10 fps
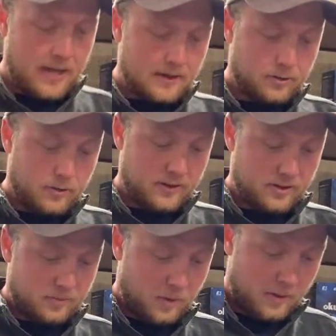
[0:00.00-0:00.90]
yeah, so this
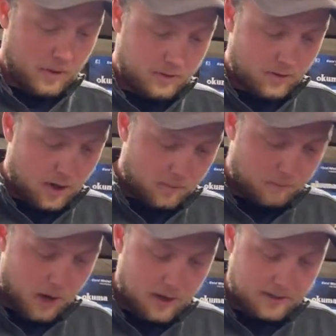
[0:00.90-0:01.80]
is pretty much our
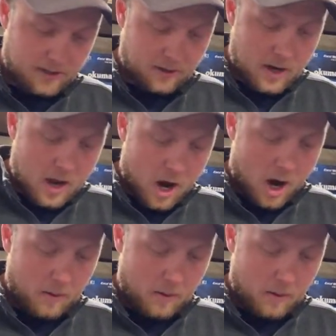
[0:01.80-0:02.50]
product here. So um,